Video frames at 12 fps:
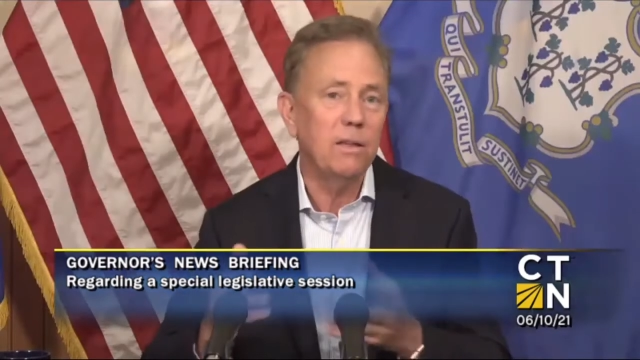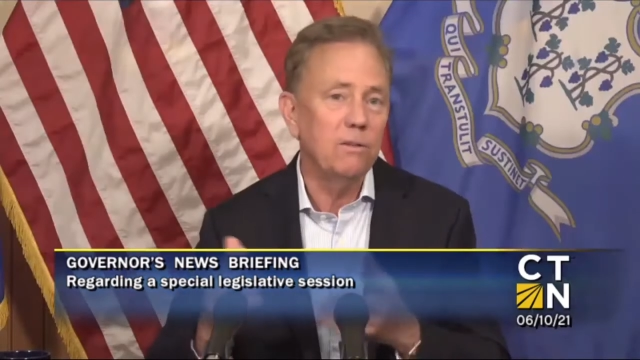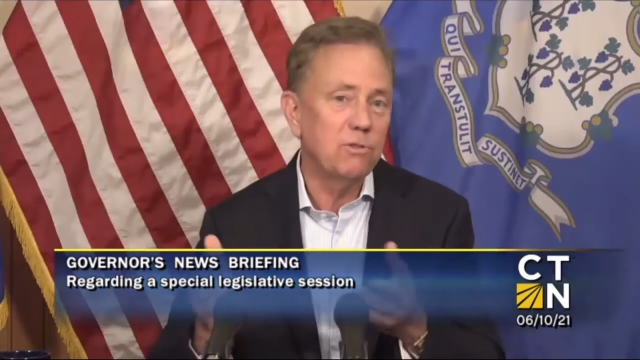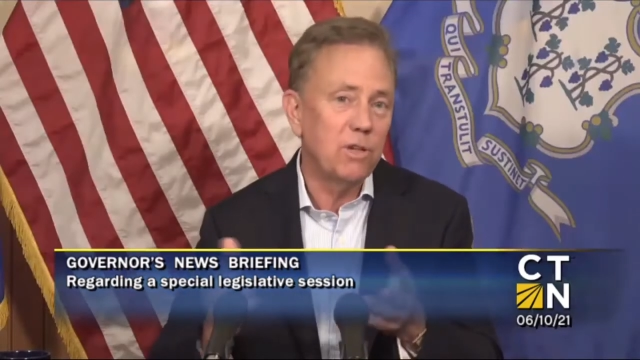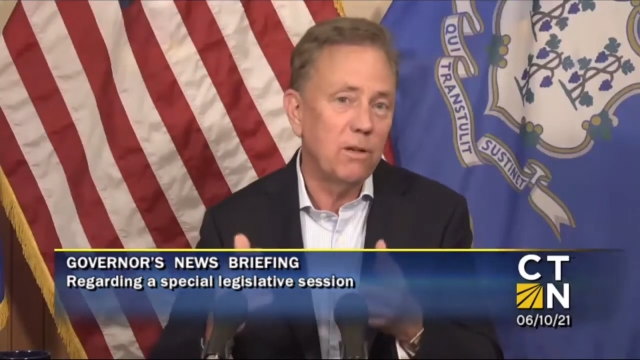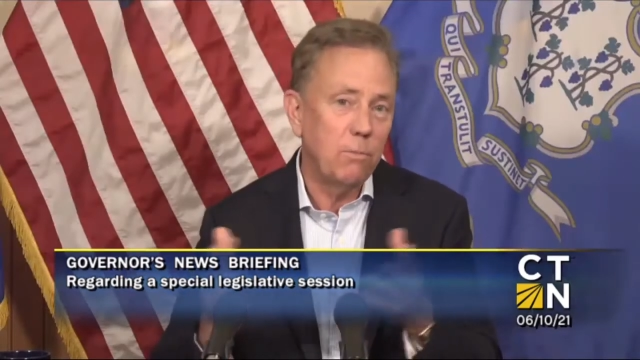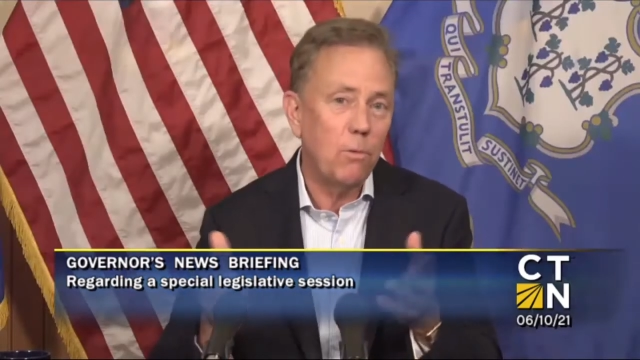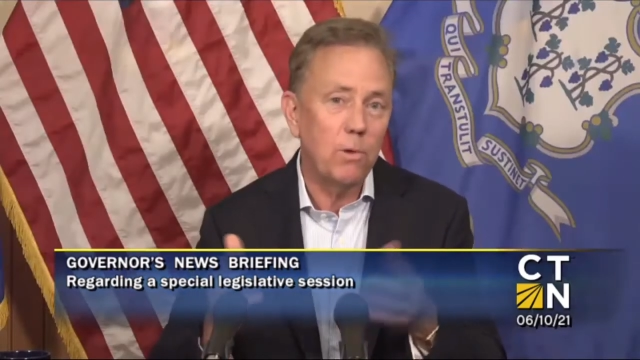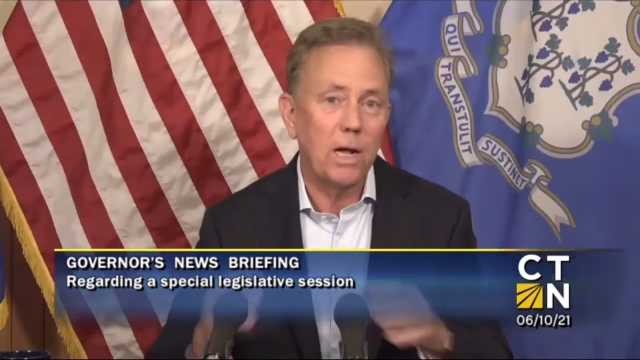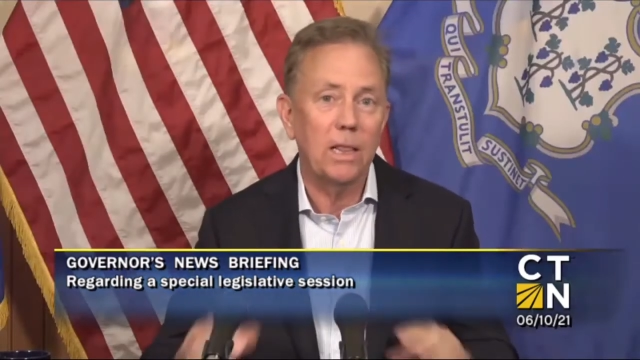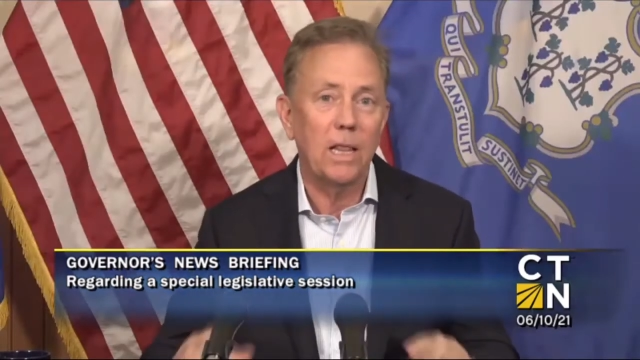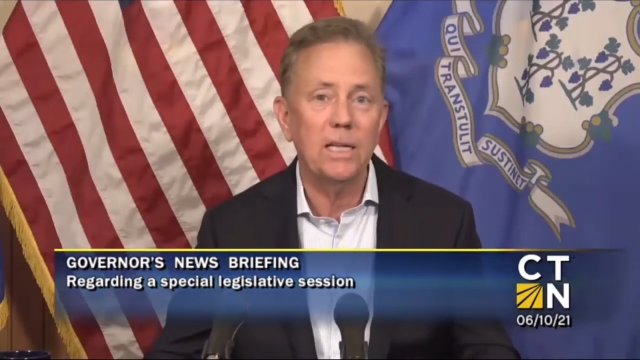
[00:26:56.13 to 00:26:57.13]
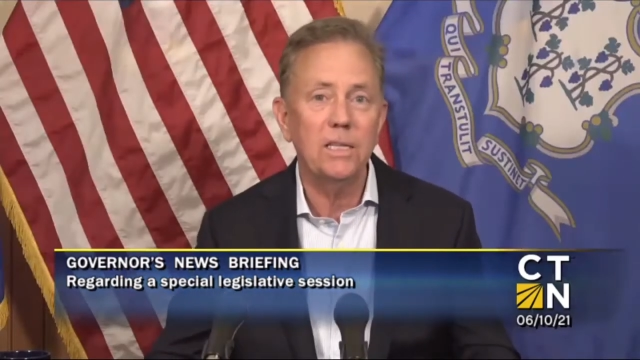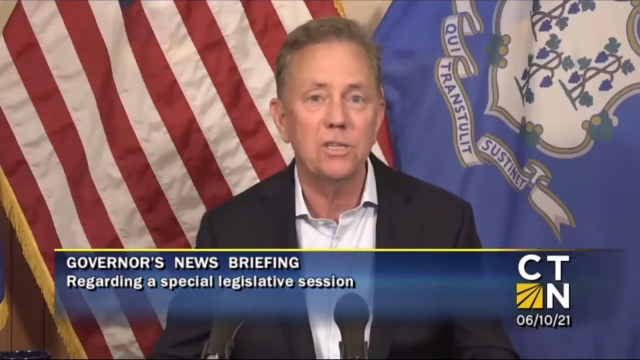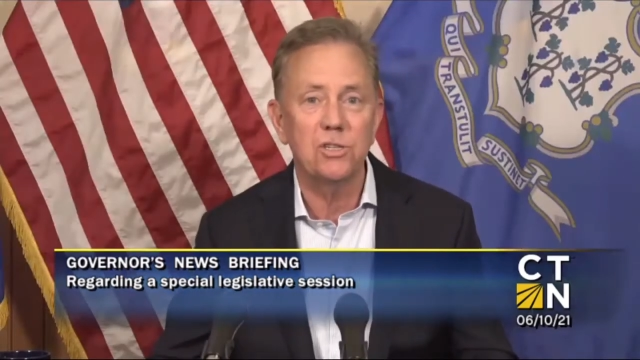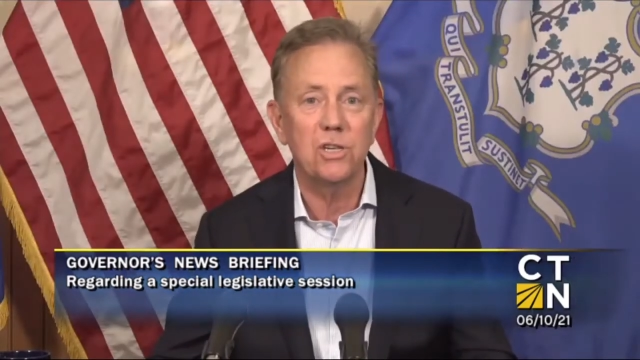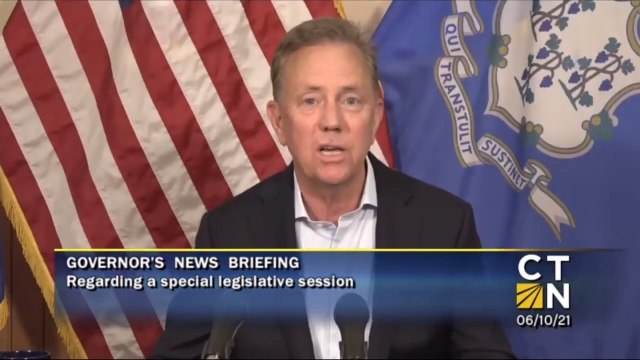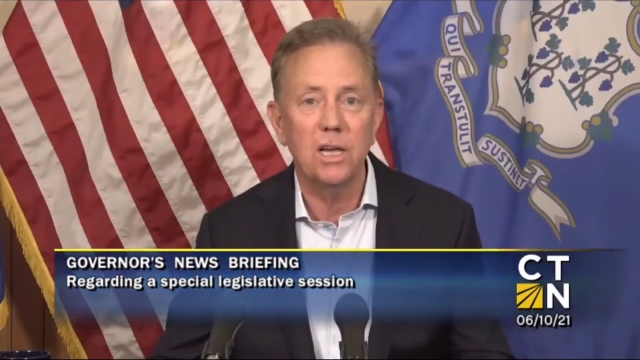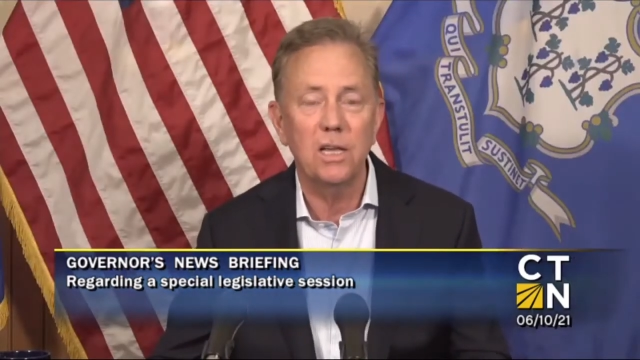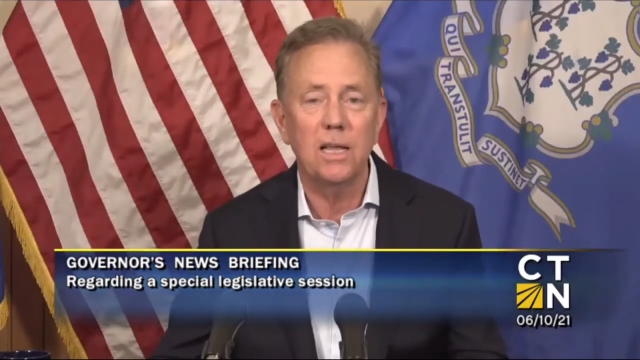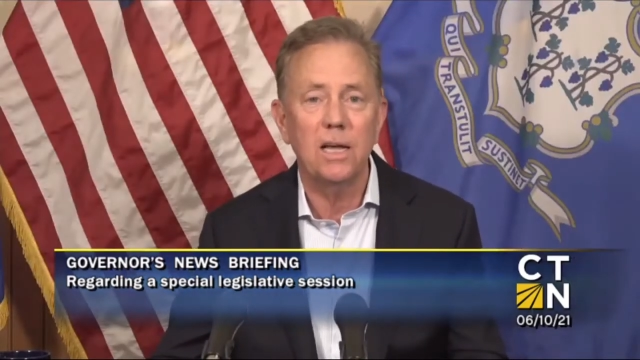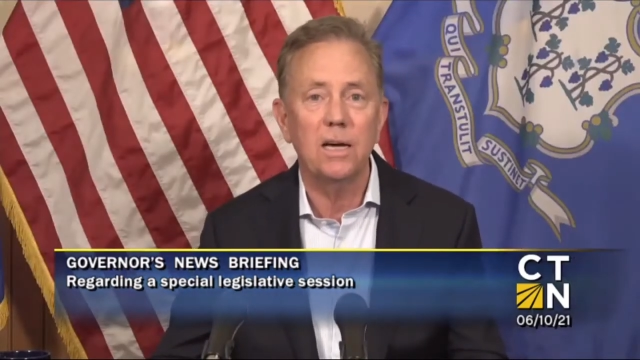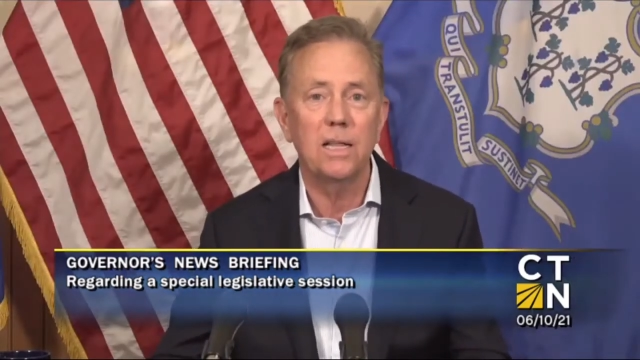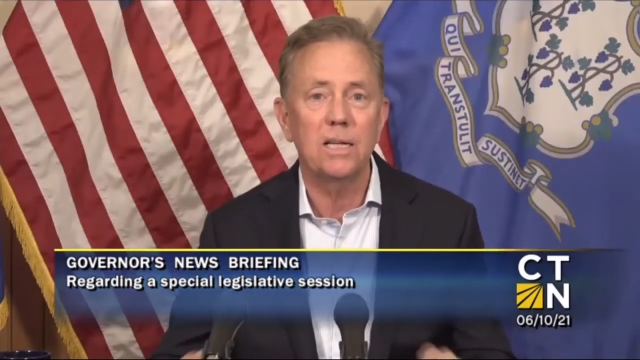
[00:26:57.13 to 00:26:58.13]
You said, what would I like to see? And
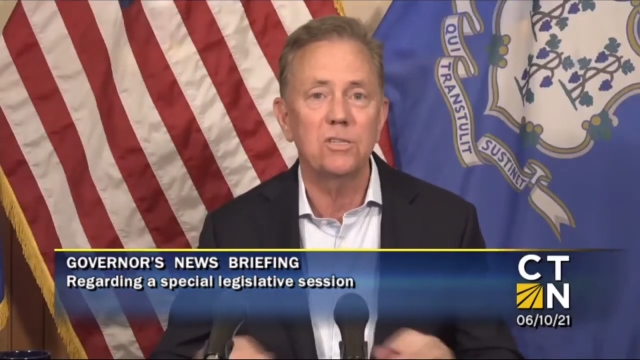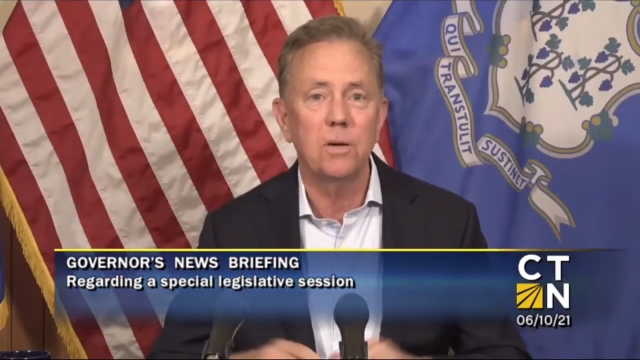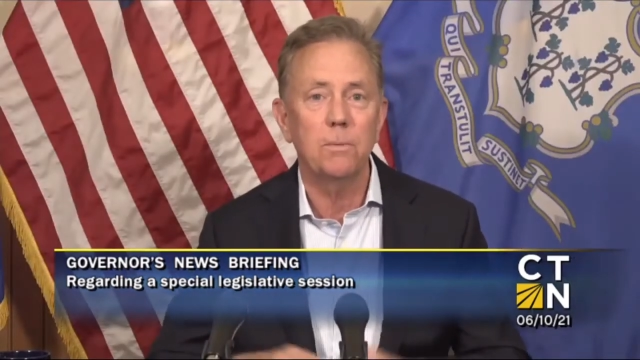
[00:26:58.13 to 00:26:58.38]
that's